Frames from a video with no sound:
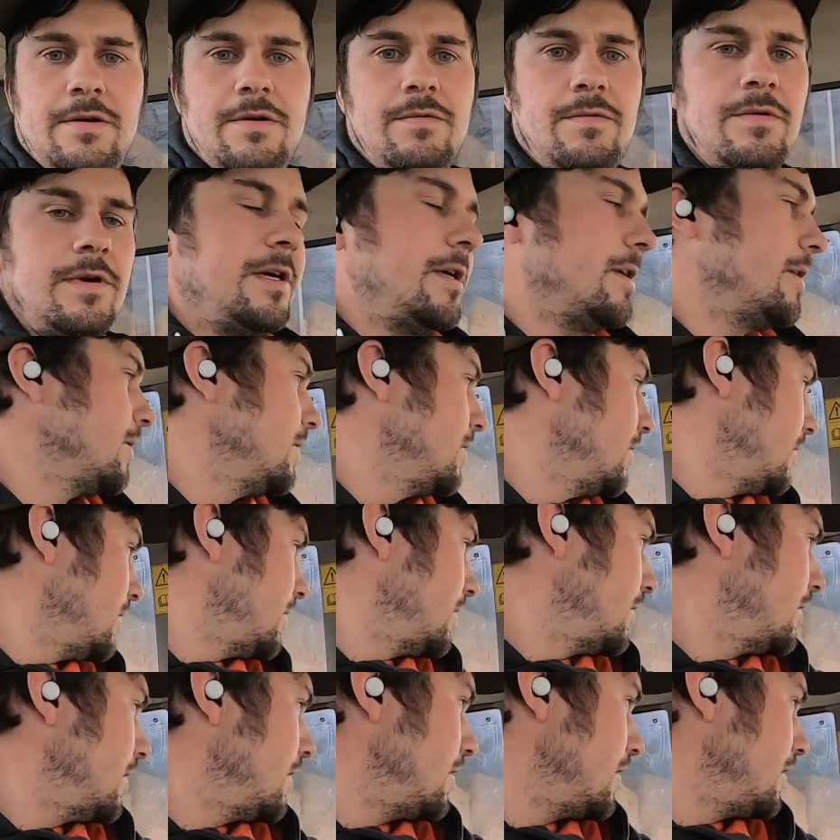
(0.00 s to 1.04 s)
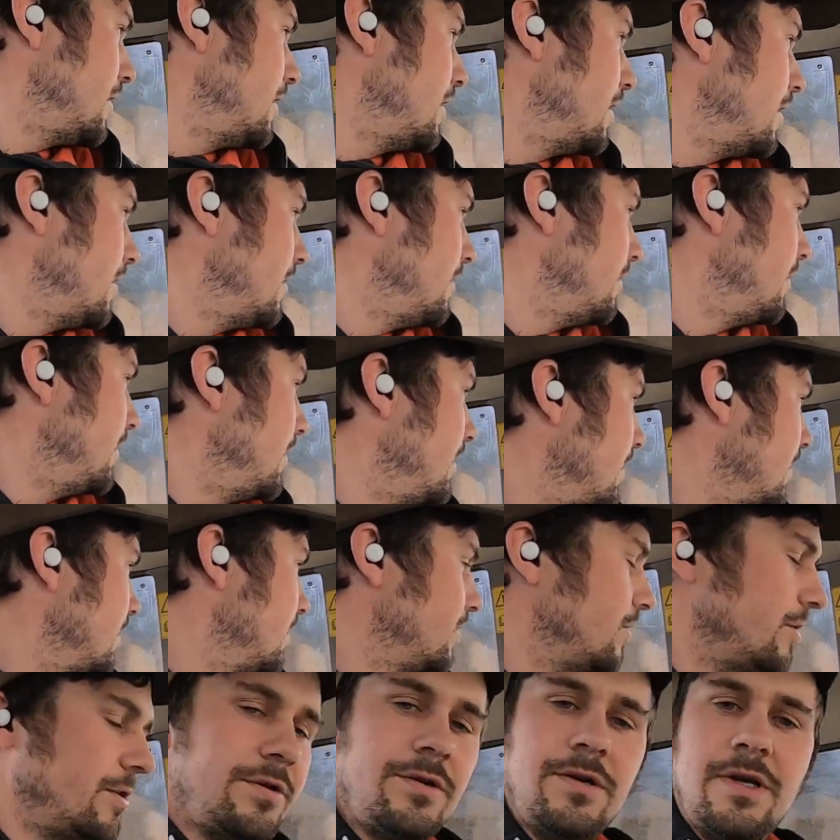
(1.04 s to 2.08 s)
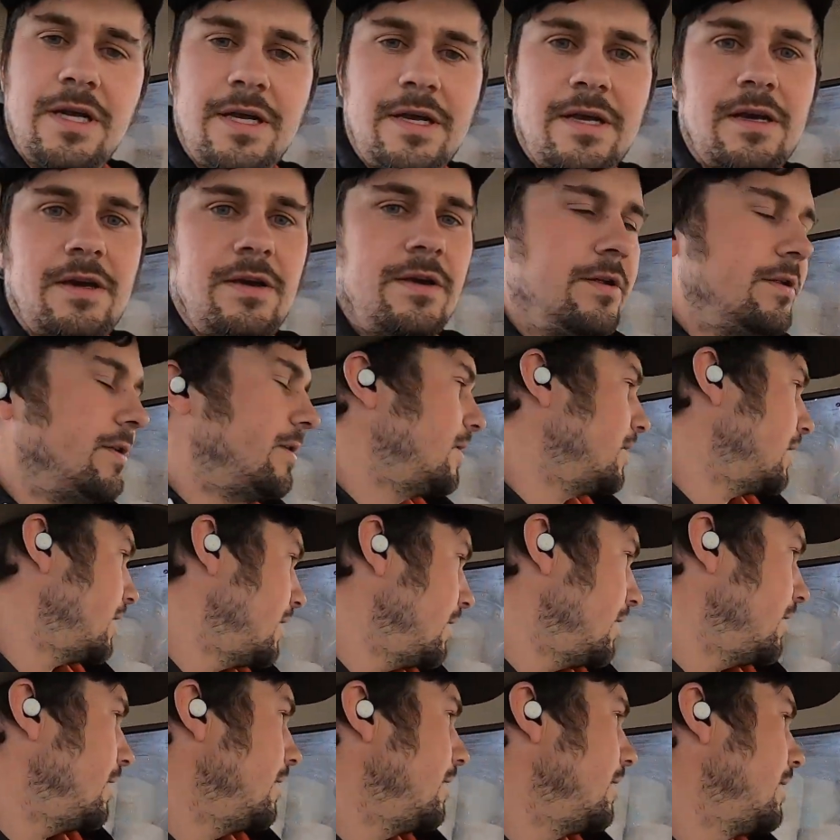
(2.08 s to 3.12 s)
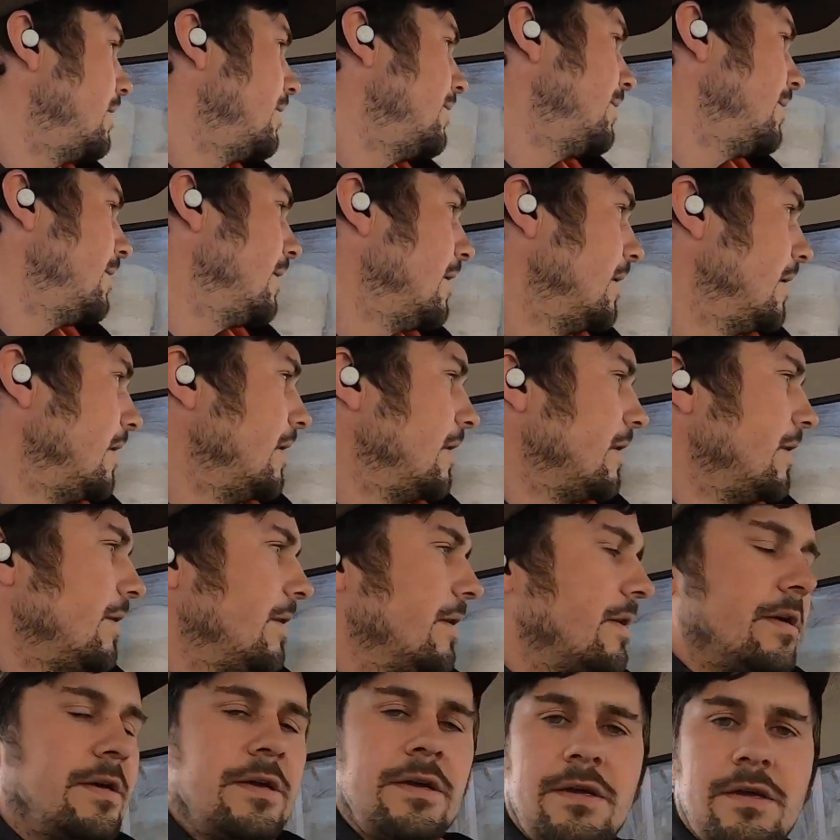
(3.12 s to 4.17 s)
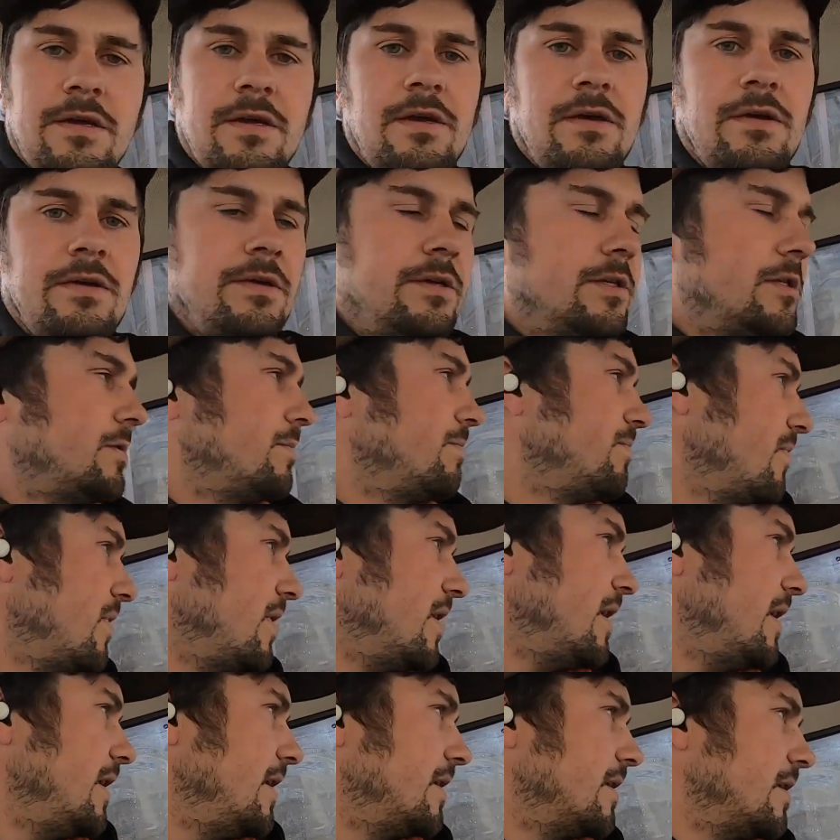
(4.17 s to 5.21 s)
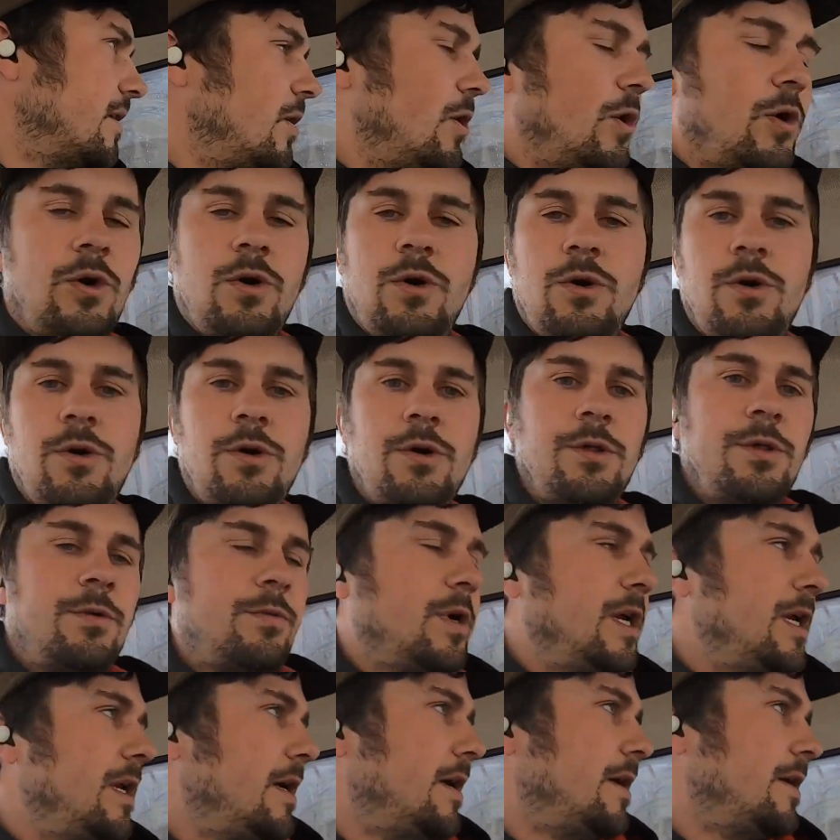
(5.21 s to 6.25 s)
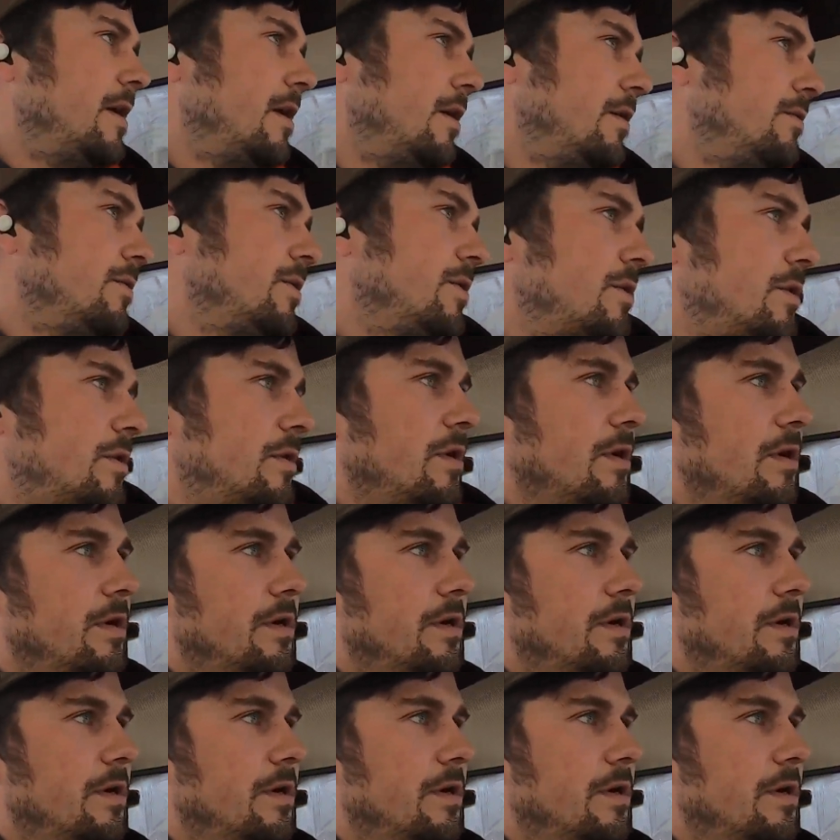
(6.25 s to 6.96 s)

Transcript: which I am duly going to go and spread on the wheat and oats.